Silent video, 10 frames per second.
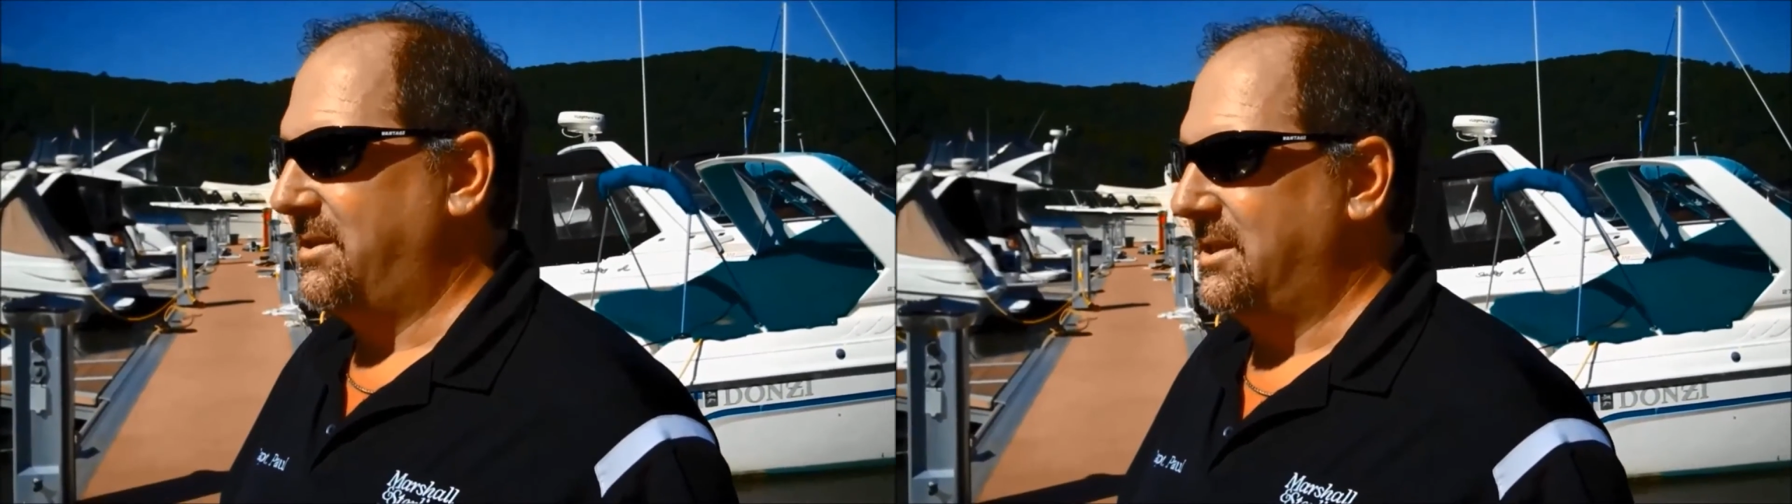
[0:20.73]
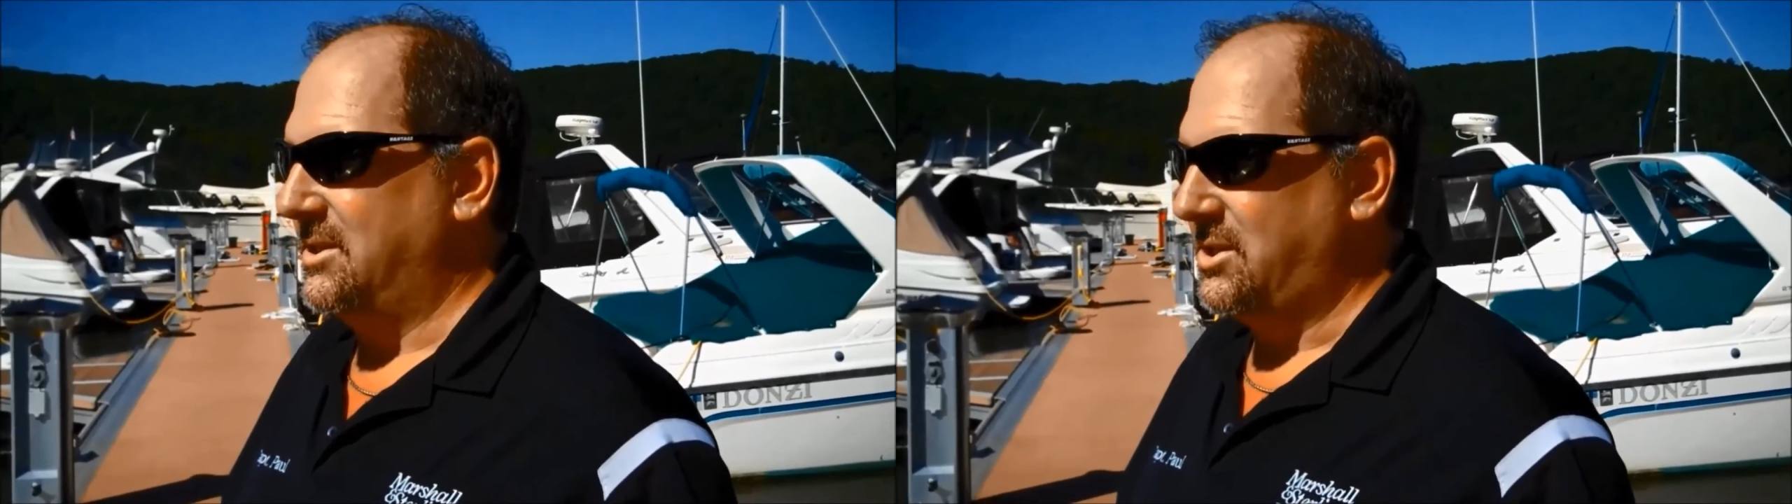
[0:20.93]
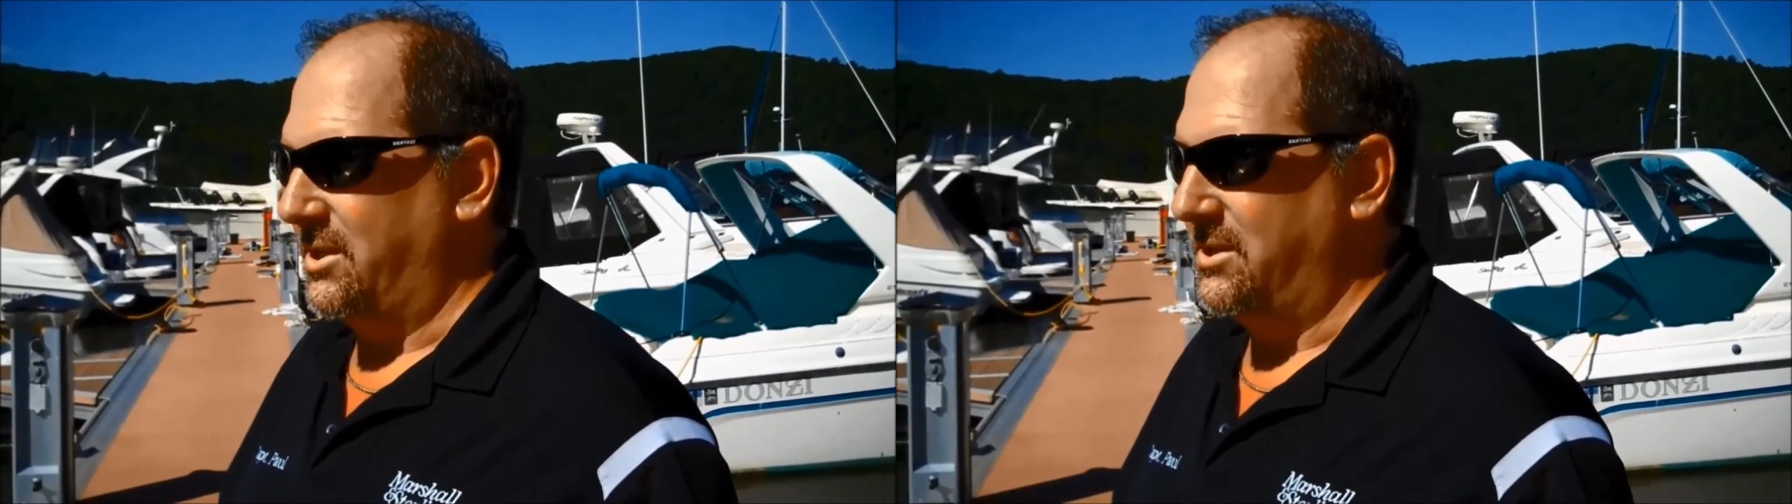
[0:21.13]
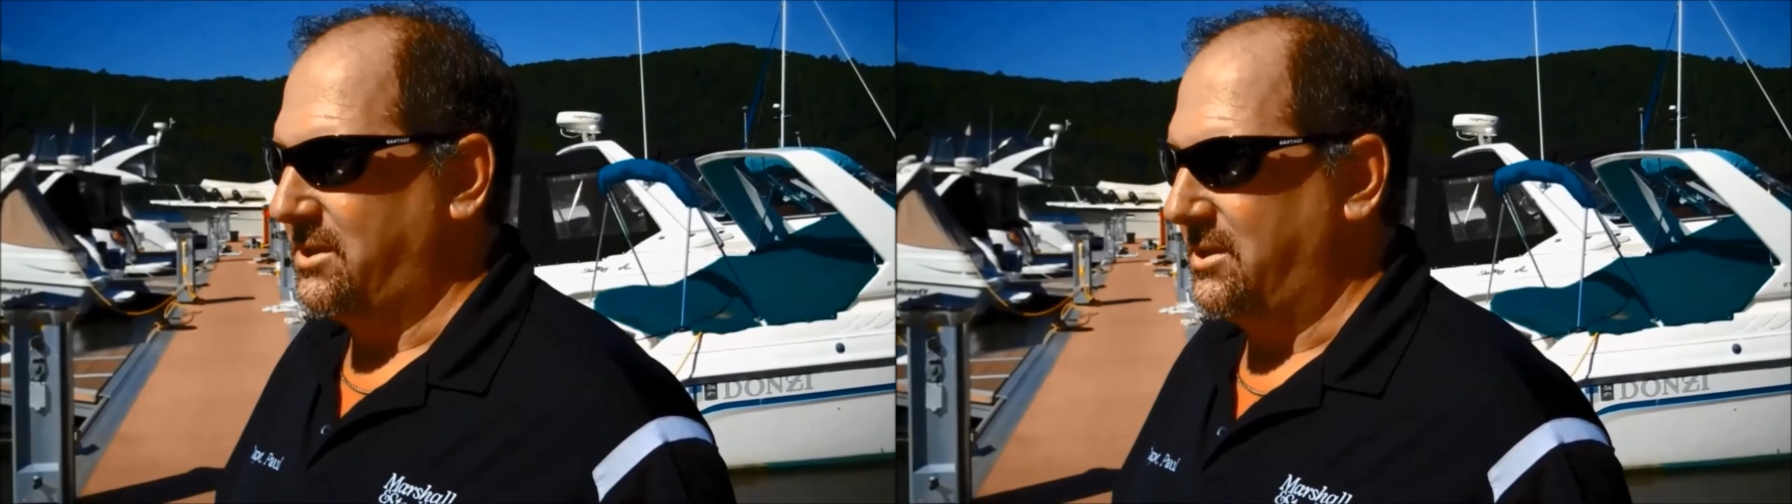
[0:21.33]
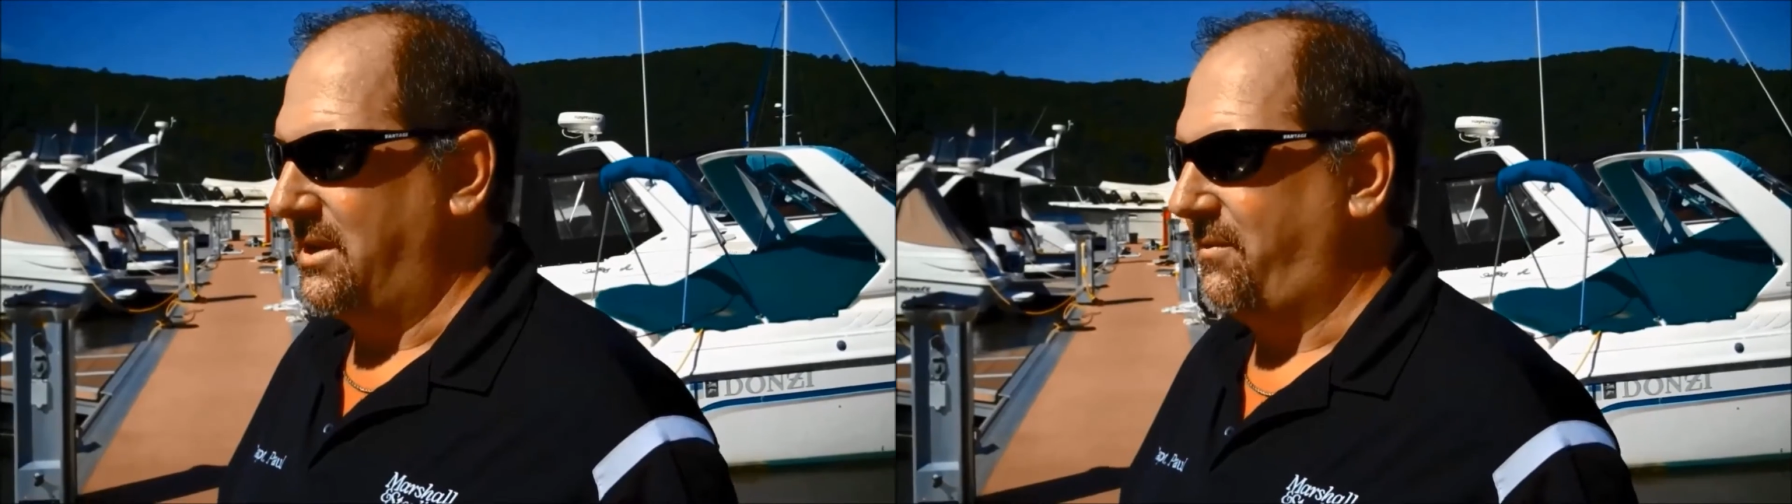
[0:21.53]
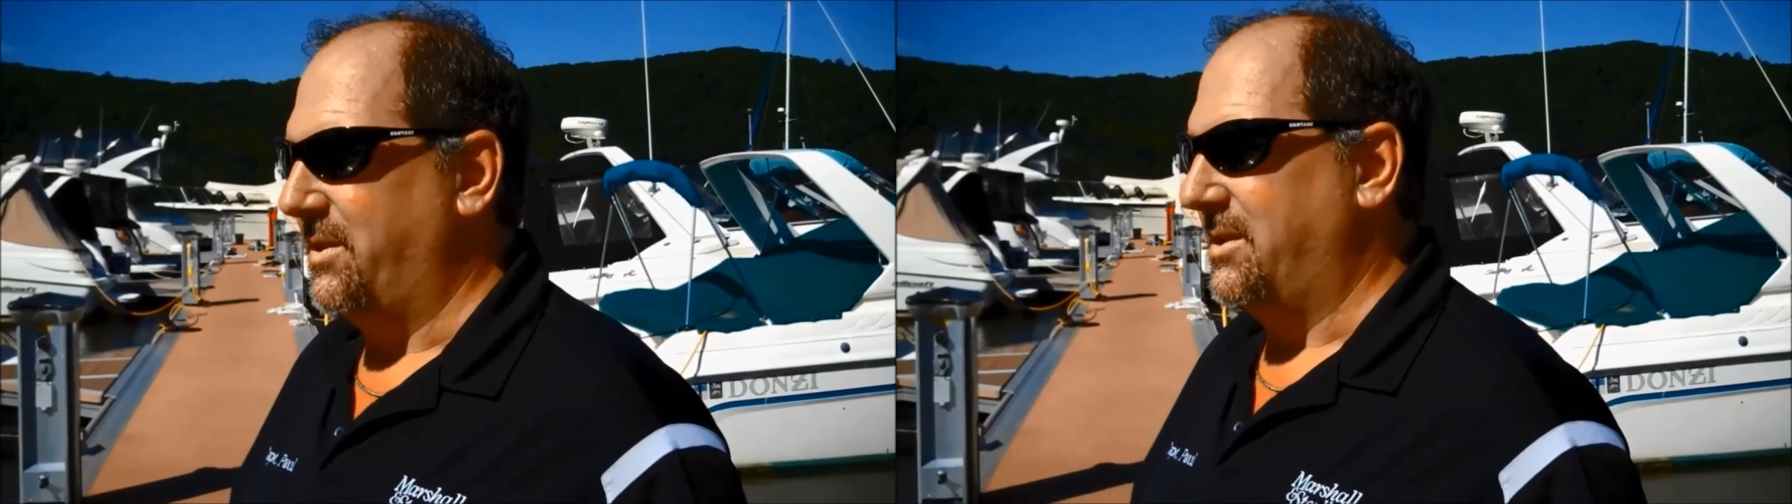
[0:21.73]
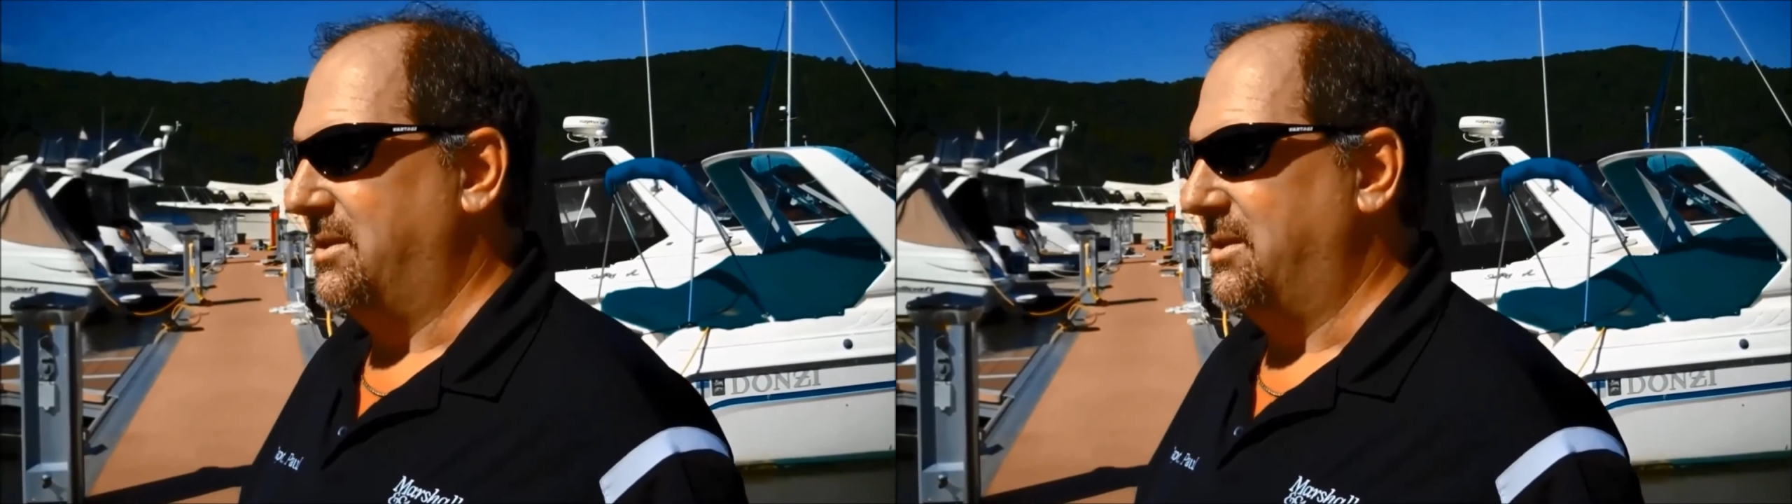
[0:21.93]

The insurance are different.